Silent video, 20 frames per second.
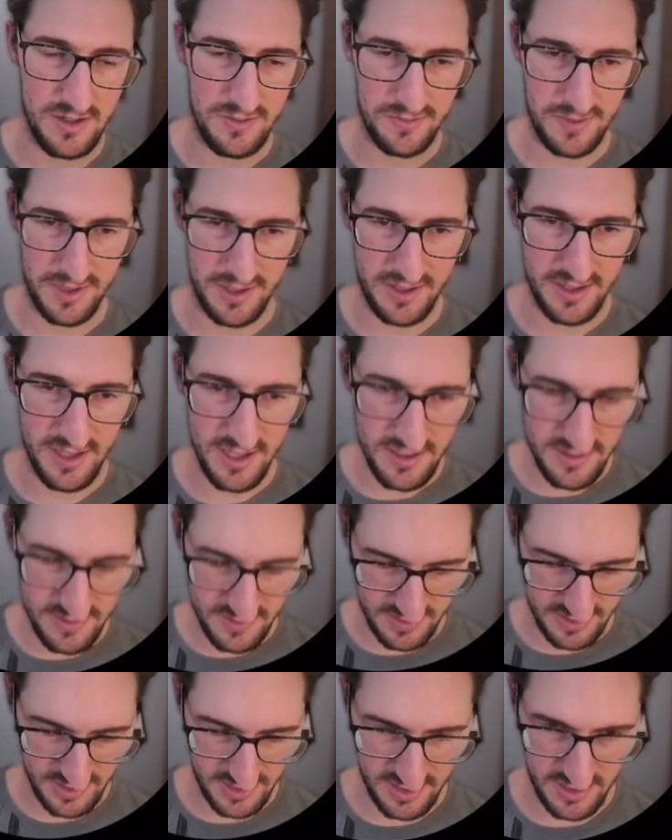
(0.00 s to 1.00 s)
with that,
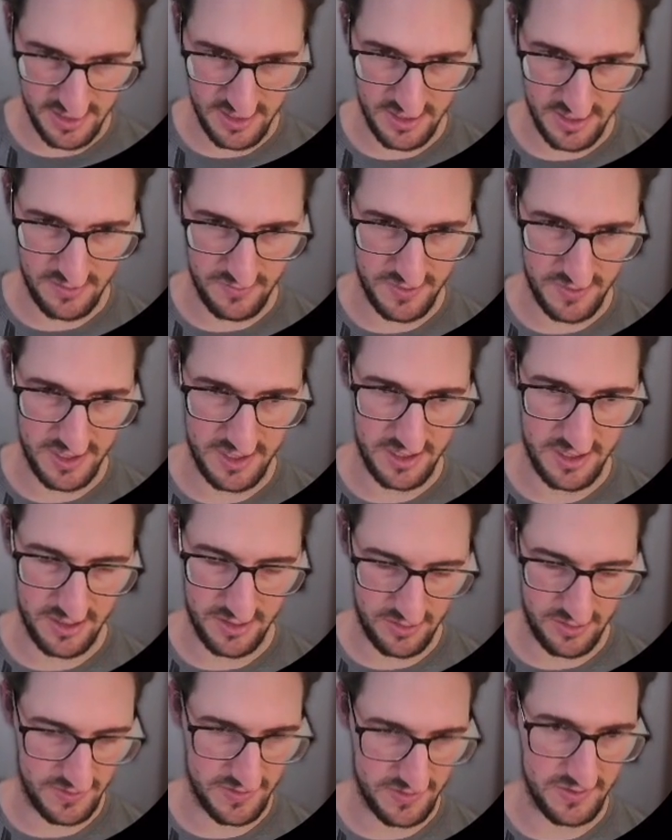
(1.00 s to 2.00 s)
and we can
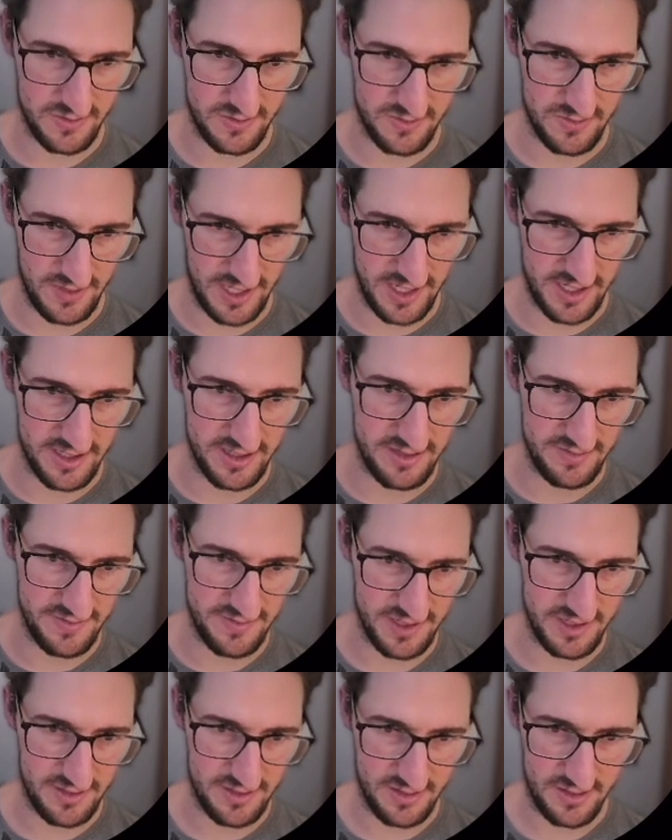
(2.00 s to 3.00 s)
also
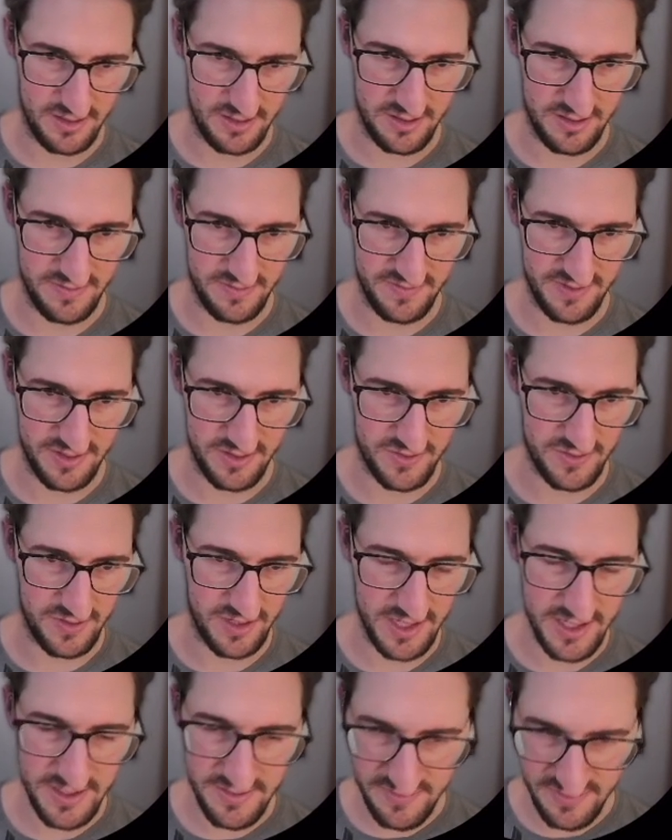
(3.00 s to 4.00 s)
activate our virtual
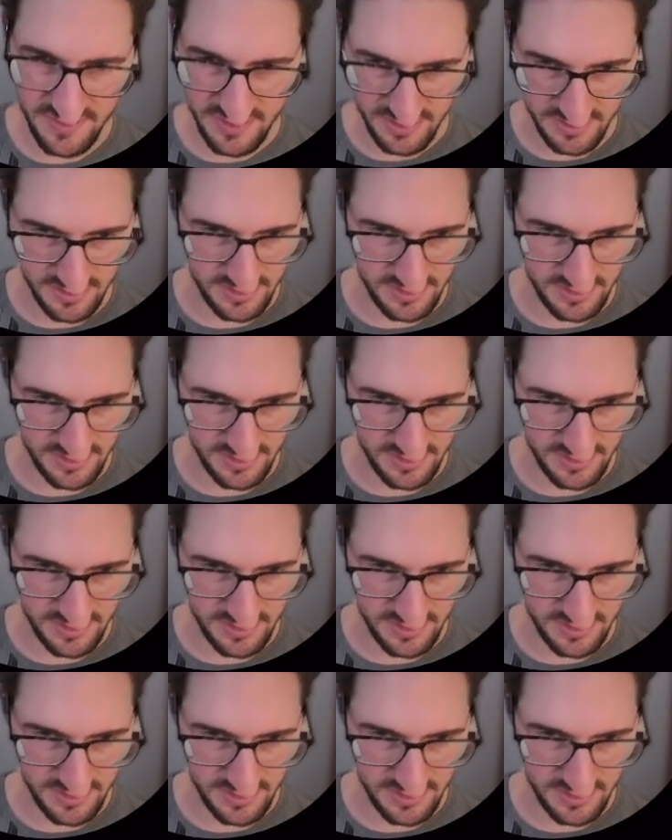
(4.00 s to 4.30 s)
env,